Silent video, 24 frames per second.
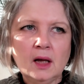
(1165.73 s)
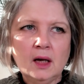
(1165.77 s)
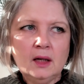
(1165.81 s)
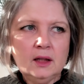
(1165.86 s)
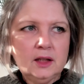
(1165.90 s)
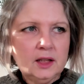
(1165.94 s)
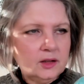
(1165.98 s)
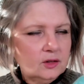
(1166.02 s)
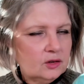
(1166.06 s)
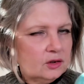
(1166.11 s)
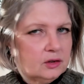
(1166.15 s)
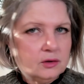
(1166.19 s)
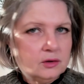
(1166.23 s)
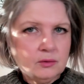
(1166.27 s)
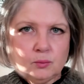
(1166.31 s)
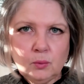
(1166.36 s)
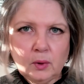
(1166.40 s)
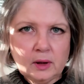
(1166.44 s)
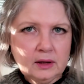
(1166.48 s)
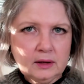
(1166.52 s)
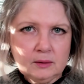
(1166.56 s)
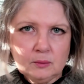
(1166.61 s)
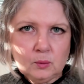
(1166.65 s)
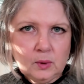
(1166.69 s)
It's
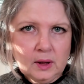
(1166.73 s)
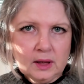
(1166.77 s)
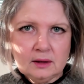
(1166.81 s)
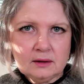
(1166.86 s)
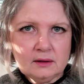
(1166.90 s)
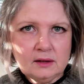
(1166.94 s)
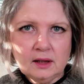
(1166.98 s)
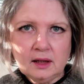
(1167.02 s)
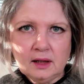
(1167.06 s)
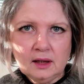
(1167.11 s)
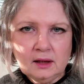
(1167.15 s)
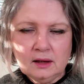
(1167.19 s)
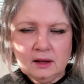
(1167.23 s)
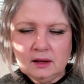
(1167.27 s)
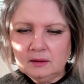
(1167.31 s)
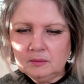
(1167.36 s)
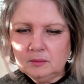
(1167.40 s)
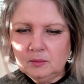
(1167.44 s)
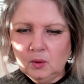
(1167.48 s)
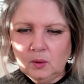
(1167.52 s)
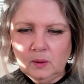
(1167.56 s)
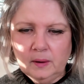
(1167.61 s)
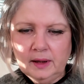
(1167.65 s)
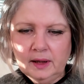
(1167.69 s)
wagtail
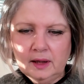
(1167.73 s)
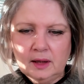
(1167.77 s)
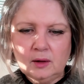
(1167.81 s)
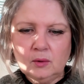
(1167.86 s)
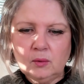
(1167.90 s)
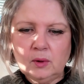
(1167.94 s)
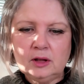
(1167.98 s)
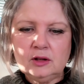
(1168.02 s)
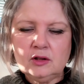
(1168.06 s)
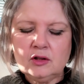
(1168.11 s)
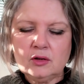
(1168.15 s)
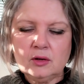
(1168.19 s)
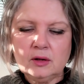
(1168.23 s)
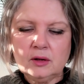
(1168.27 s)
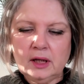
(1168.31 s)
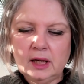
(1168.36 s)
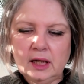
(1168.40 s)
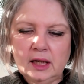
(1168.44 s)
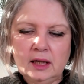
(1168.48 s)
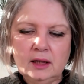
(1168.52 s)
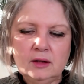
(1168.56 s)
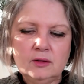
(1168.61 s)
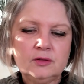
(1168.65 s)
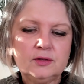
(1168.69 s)
mohair once
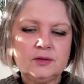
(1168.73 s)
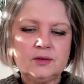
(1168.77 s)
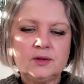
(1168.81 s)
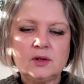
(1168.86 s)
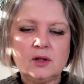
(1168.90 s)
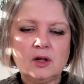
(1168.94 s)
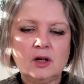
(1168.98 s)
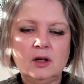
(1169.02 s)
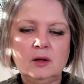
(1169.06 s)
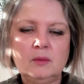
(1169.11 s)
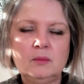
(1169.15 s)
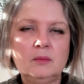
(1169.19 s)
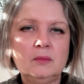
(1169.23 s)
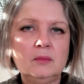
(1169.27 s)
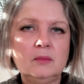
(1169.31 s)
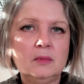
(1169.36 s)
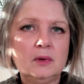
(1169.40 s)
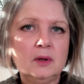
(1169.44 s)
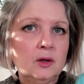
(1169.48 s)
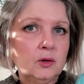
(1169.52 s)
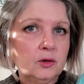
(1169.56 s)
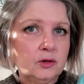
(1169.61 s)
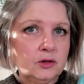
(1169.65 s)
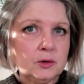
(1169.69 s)
again from
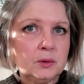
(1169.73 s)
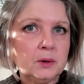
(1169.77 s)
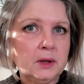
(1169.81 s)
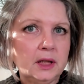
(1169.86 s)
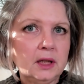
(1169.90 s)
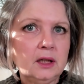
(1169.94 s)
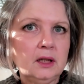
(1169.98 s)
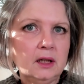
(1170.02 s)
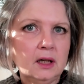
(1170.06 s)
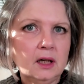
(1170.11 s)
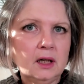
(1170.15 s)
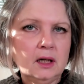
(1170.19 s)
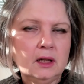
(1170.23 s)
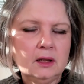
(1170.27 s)
Australia,